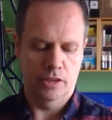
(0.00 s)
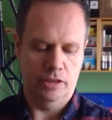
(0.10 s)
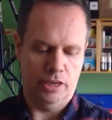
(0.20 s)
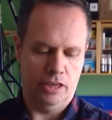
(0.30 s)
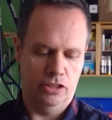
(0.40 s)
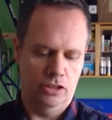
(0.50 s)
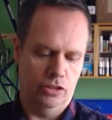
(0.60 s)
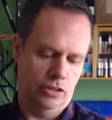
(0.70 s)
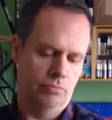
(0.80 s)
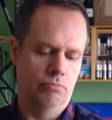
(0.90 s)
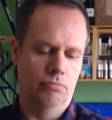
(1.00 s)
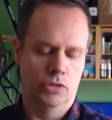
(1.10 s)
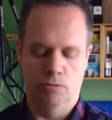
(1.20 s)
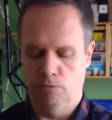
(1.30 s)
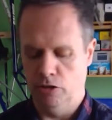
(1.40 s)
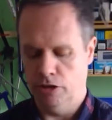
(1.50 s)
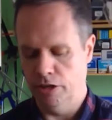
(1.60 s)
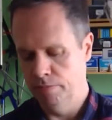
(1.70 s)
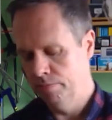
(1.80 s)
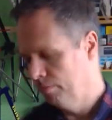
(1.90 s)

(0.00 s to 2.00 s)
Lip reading: And it has done some work.